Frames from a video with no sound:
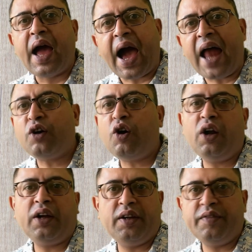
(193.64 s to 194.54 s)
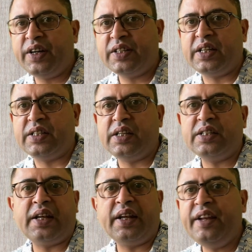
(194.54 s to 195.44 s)
Alcoholic liver disease is
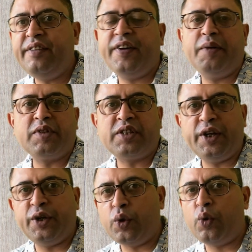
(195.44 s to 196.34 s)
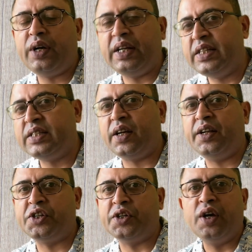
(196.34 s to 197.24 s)
an infamously known disease
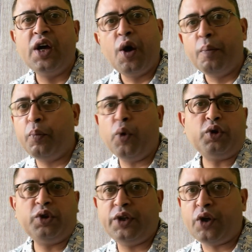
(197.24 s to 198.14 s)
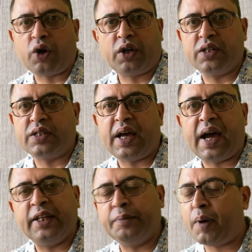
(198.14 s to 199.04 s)
condition both to the doctors
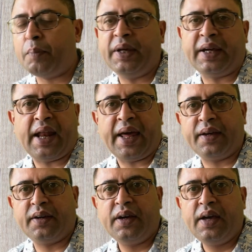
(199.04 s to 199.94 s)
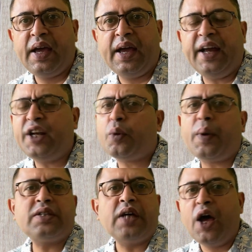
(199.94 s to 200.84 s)
and the public alike. It
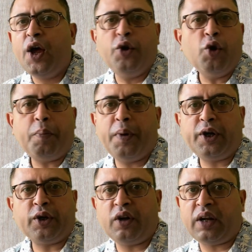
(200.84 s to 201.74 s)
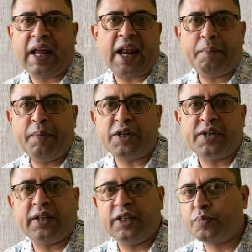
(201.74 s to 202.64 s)
requires no particular elaboration
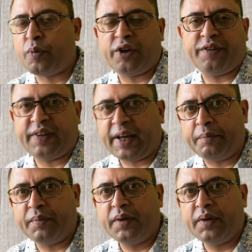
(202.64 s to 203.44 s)
at this point of time.